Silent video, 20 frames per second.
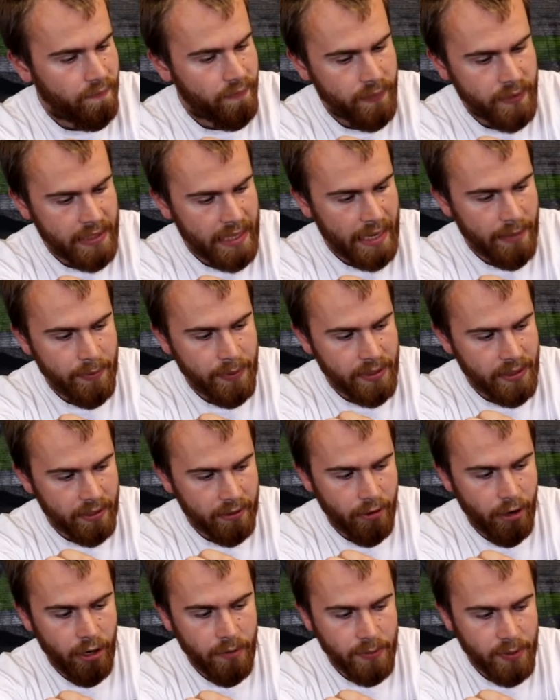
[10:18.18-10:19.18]
Same as the
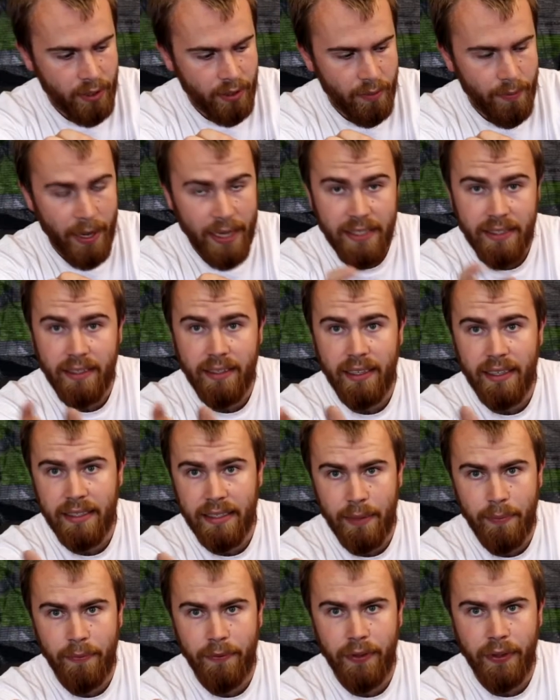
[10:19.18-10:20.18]
chrome socket basically,
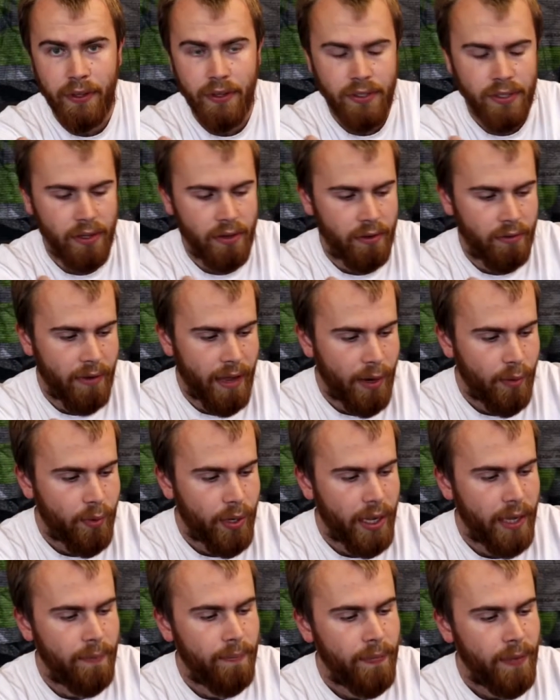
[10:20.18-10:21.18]
except for use on a rattle
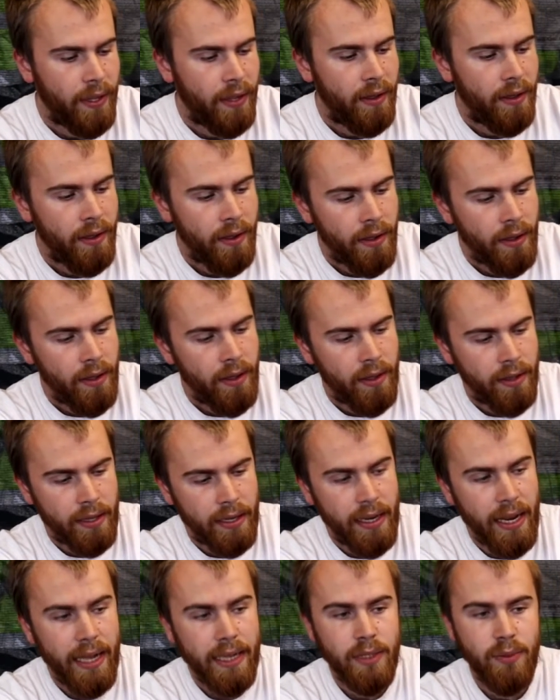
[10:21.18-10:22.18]
gun. The
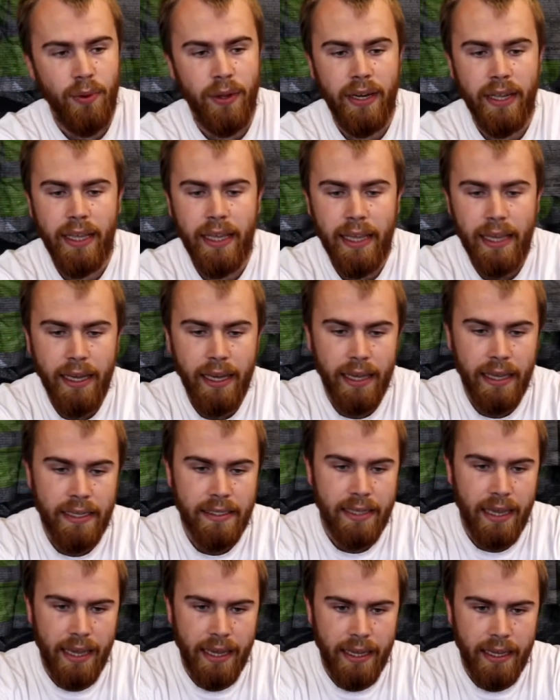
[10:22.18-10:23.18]
next one here
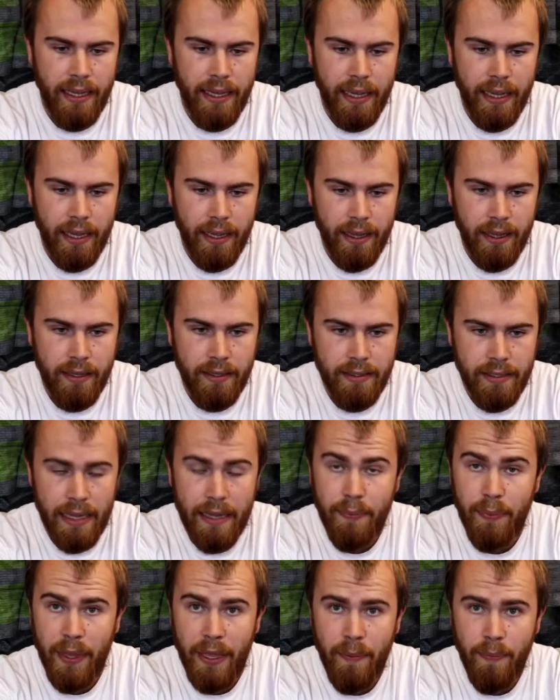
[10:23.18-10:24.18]
is a
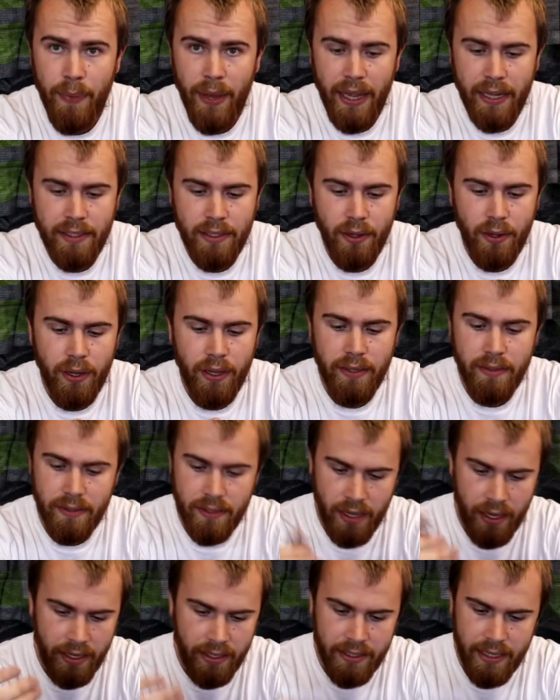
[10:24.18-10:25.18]
deep impact socket,
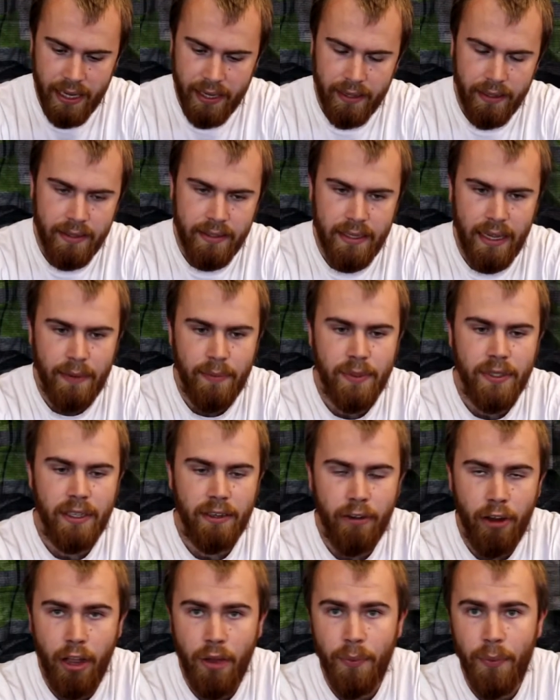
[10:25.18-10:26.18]
so exactly the same as the
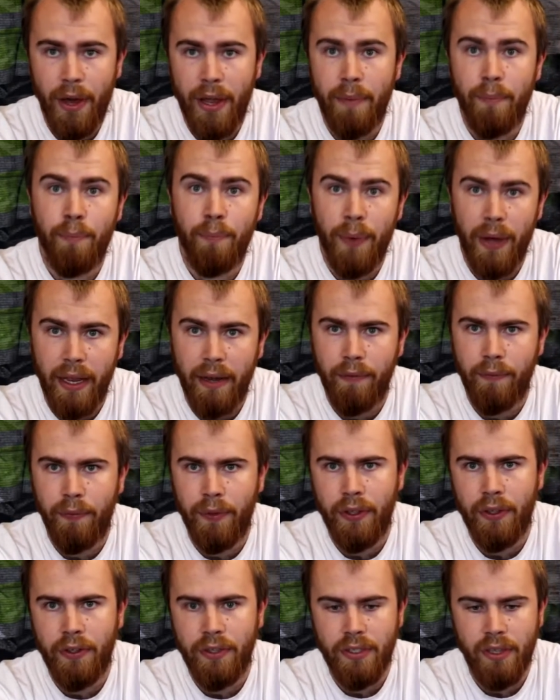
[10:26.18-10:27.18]
chrome one, but
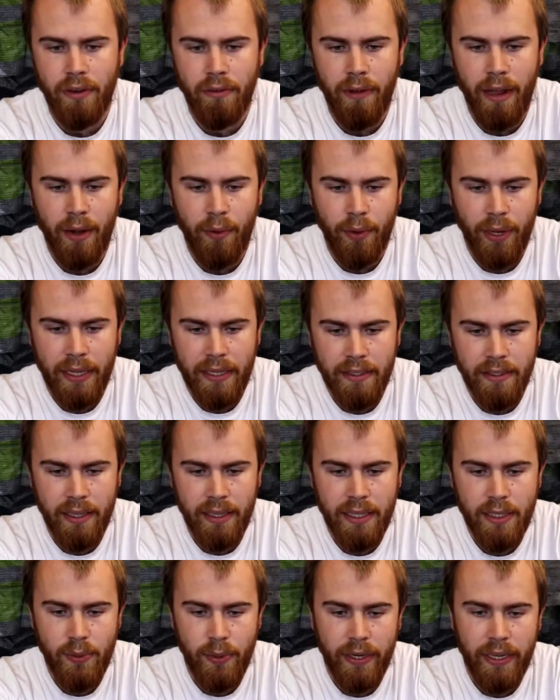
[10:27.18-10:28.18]
for use on a rattle gun. So
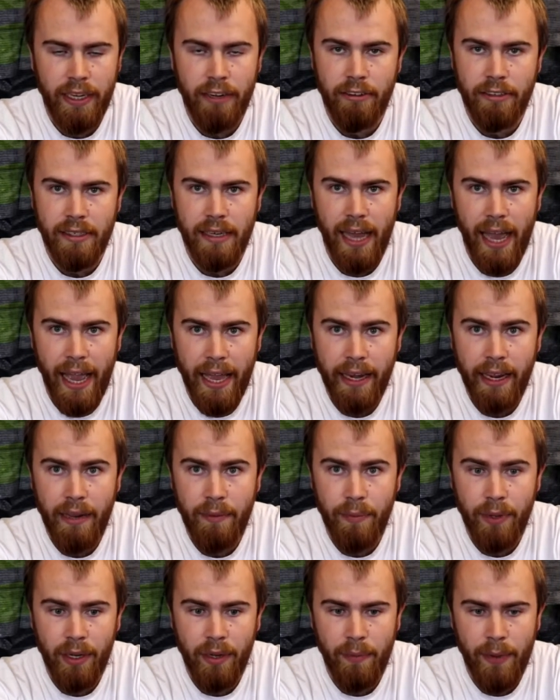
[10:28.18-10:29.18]
this one here is an
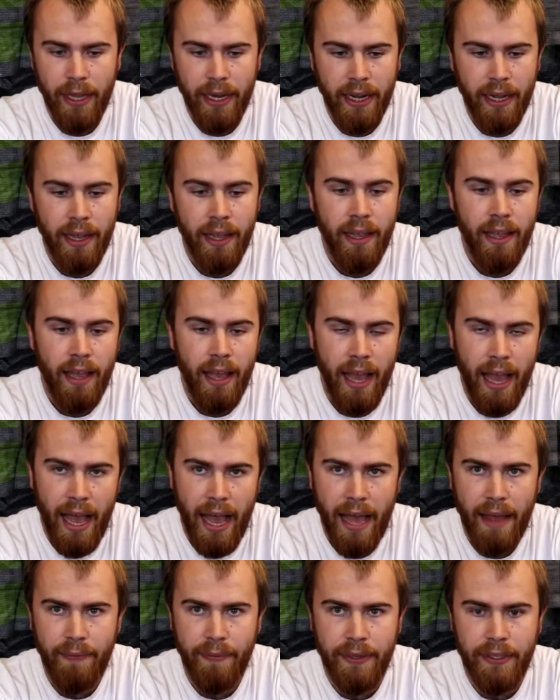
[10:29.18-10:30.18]
18mm
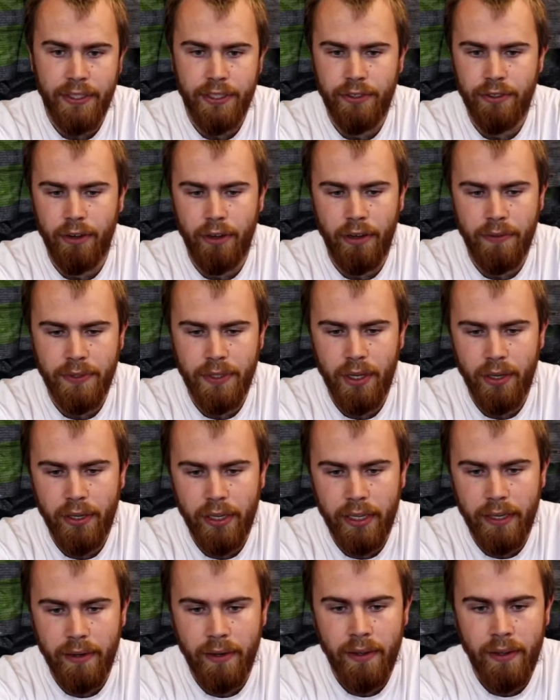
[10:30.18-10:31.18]
1/2 inch drive
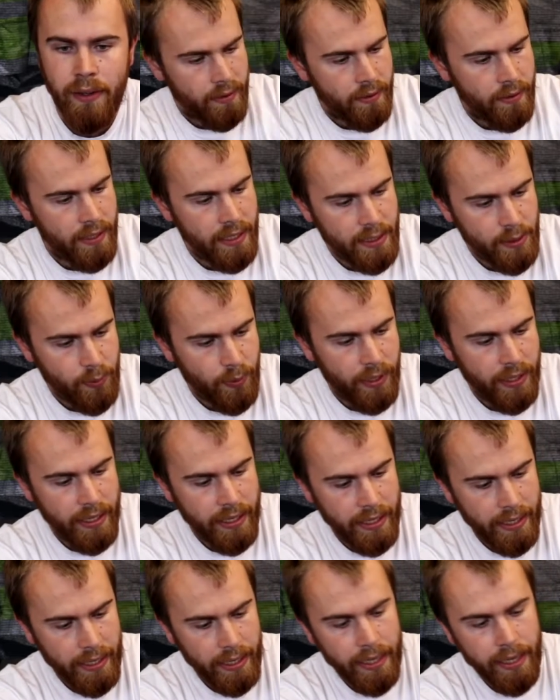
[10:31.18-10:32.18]
socket. This one
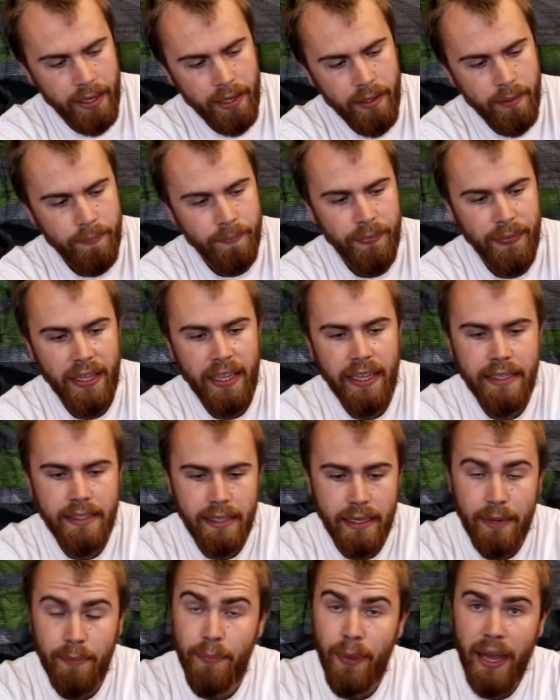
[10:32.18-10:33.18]
here is
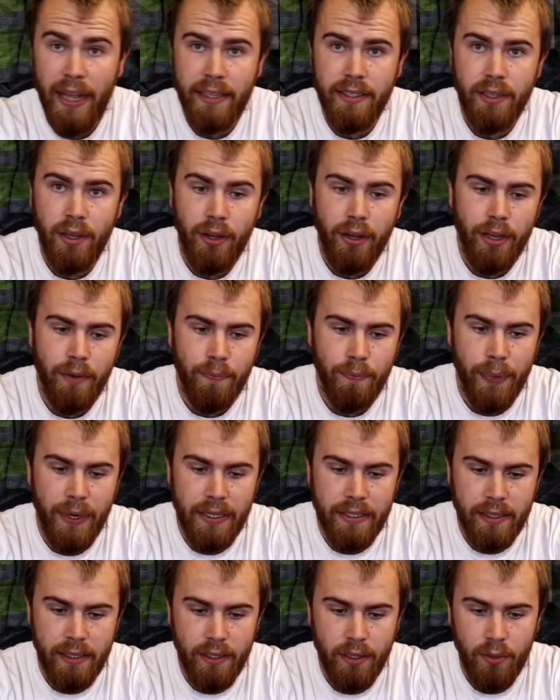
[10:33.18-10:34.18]
an impact socket, but
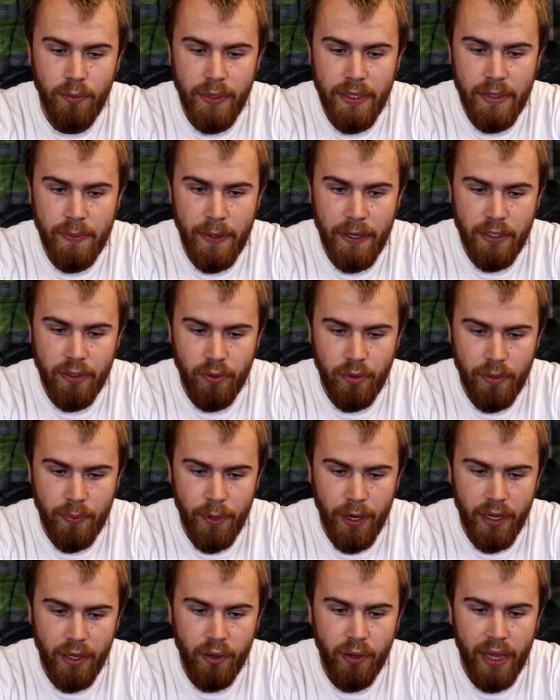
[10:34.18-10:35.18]
it's a little bit special. You
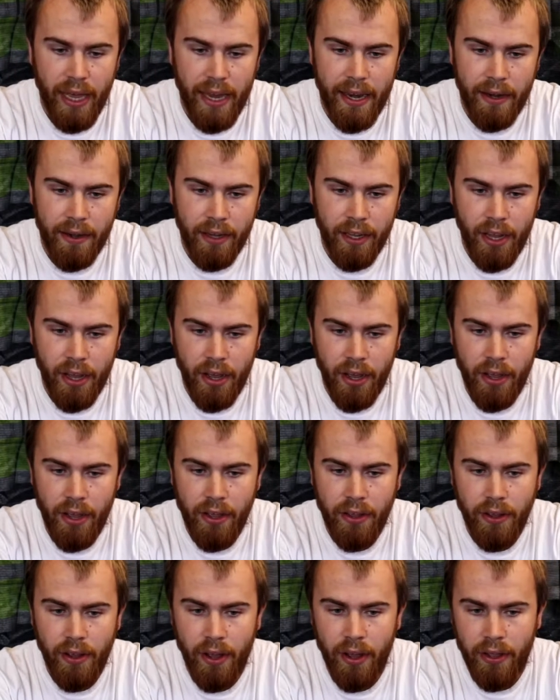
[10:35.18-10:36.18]
might look at it and
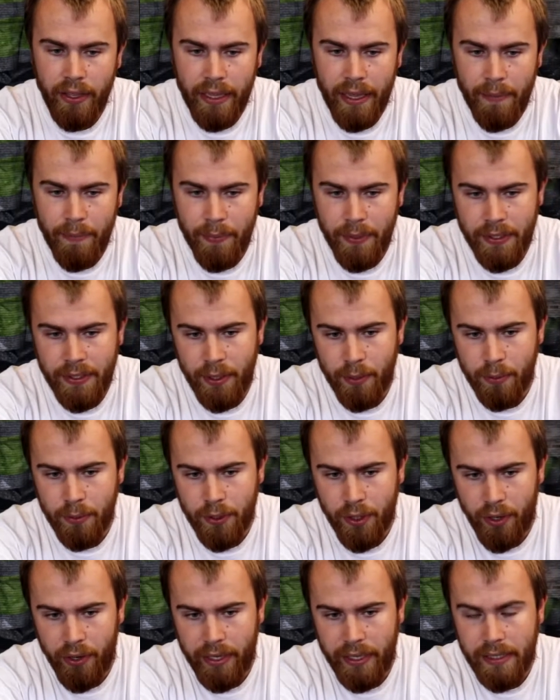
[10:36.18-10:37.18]
go, oh yep, it's all
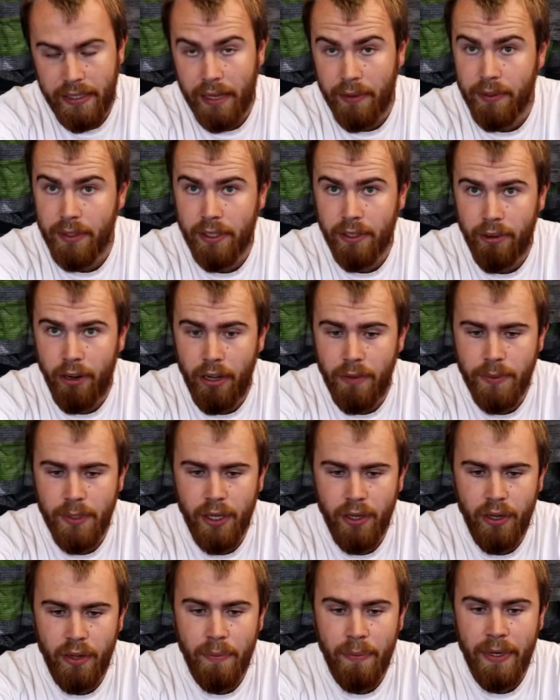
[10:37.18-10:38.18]
shiny, so it's a chrome
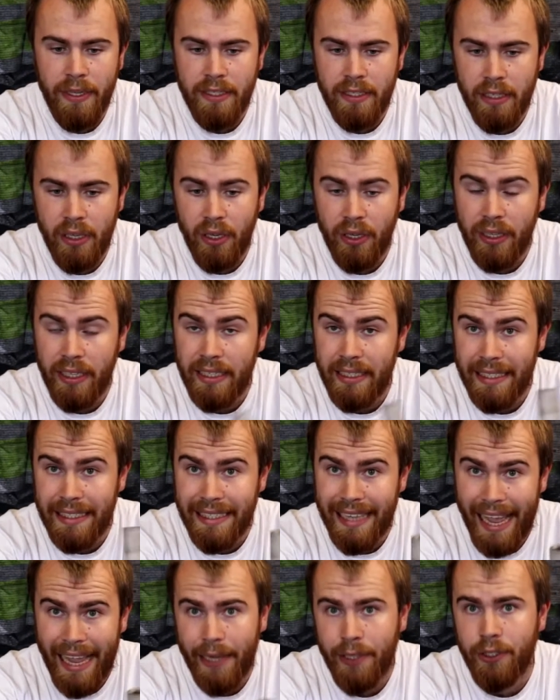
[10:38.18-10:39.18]
socket, but it's not. This
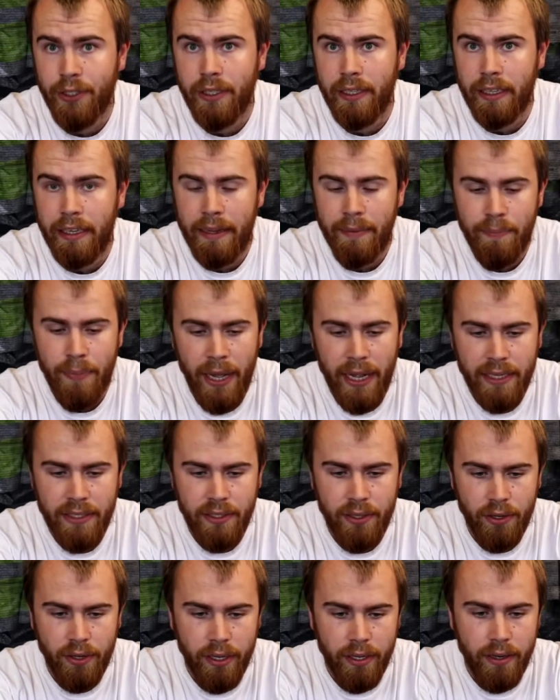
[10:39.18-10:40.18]
is actually an impact
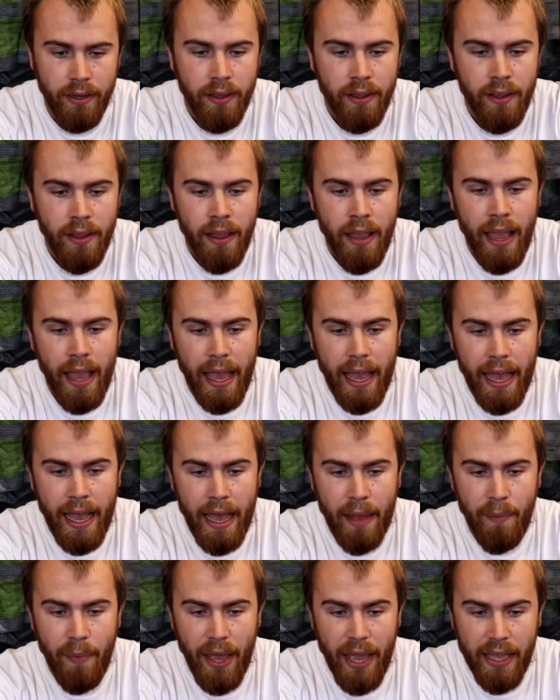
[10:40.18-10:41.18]
socket.
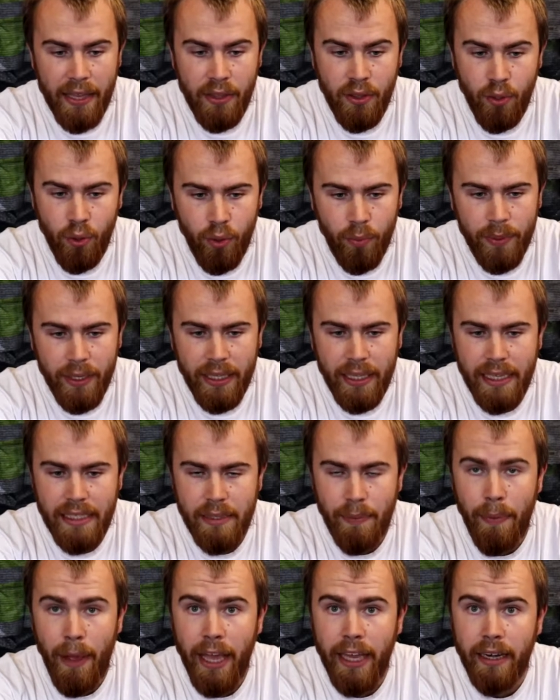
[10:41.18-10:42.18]
Normally these
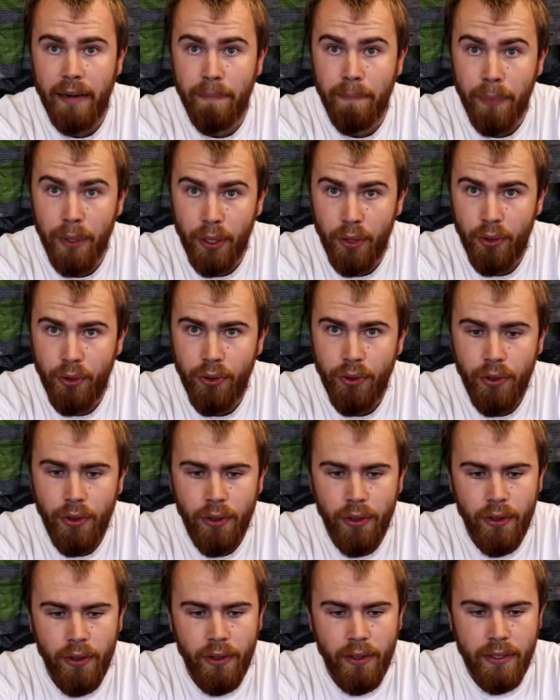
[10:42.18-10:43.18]
are painted blue
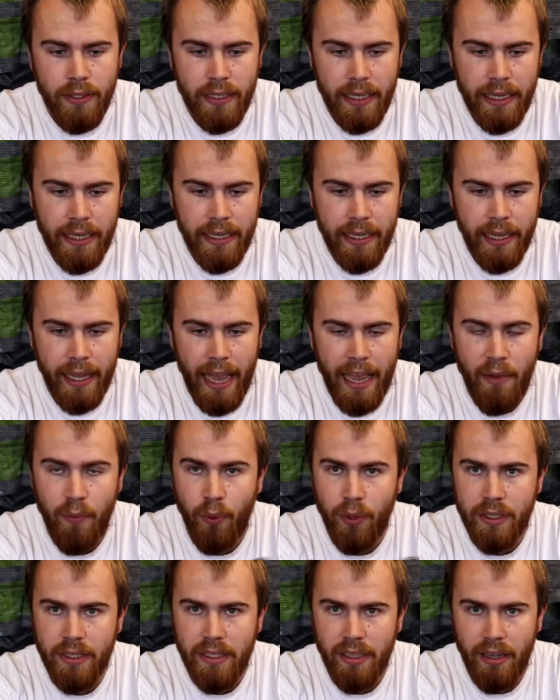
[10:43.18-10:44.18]
to indicate
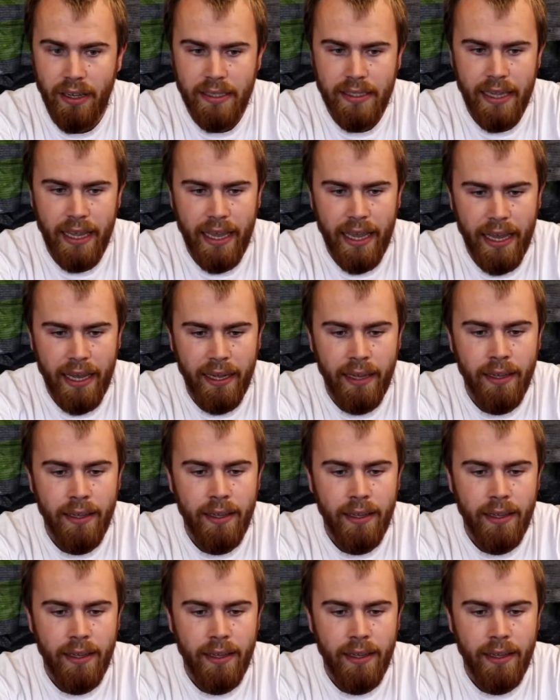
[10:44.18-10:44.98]
what size they are.